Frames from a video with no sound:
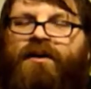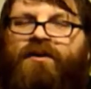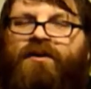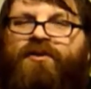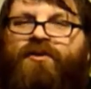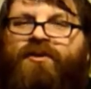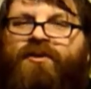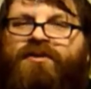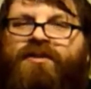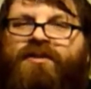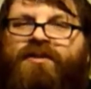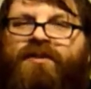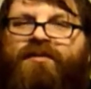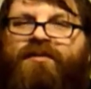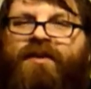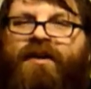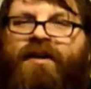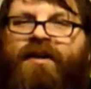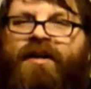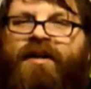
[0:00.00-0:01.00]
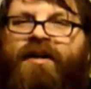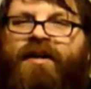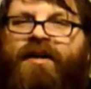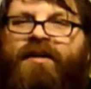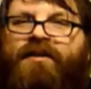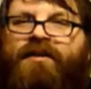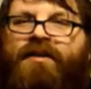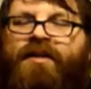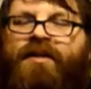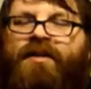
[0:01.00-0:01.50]
cool stuff I
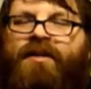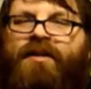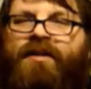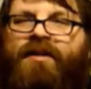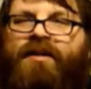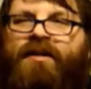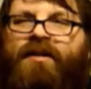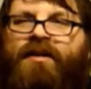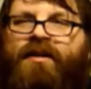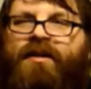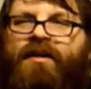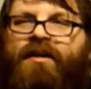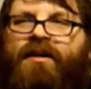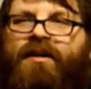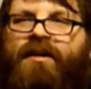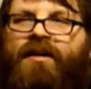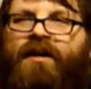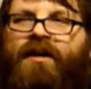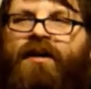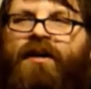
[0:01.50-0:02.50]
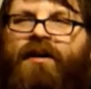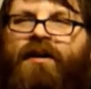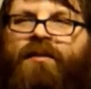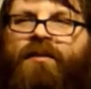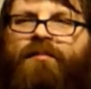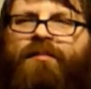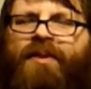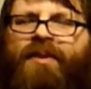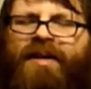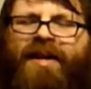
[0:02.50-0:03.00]
liked.
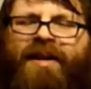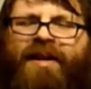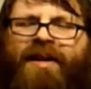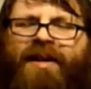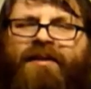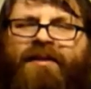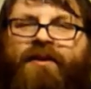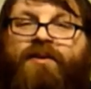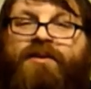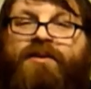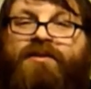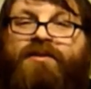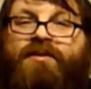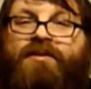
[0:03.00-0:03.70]
But yeah, there was